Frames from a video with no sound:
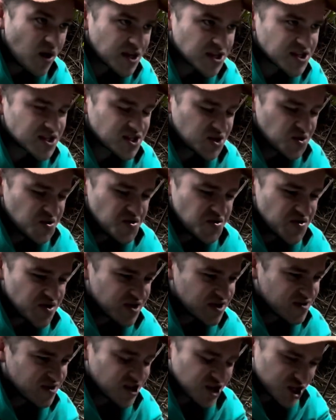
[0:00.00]
us to
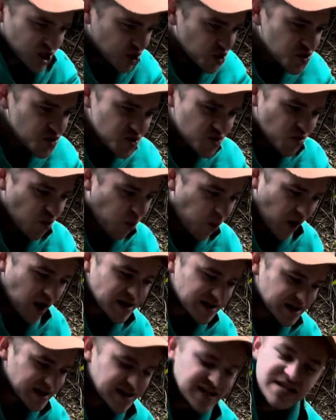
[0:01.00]
conclude what
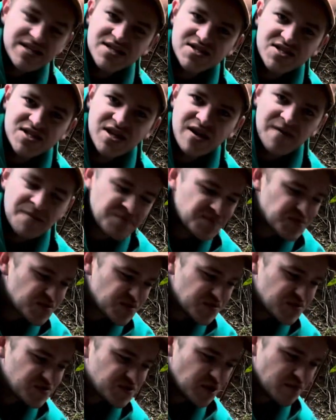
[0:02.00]
is
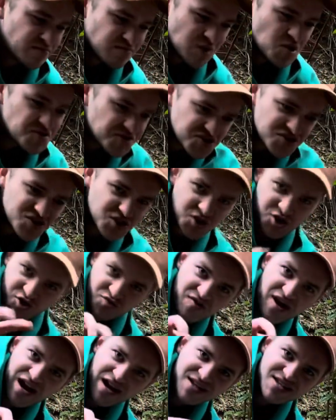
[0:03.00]
the most
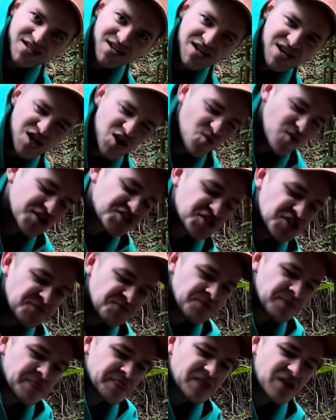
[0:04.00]
correct, which
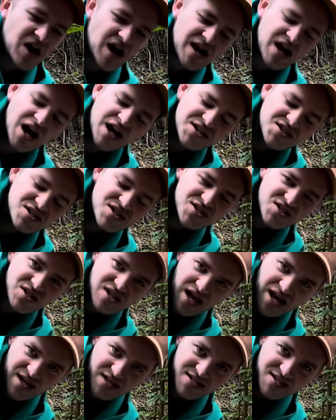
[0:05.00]
I
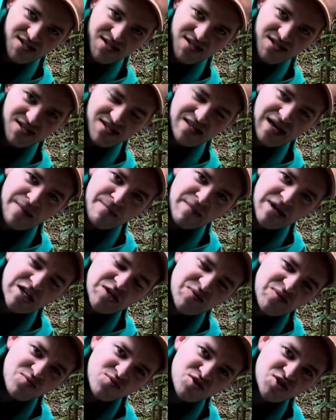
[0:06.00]
understand that many
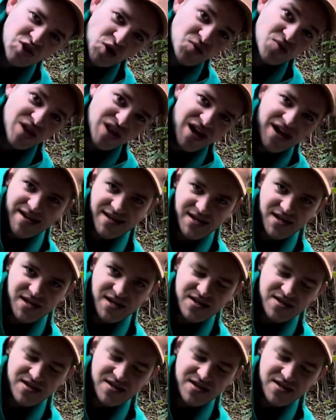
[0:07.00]
people don't like.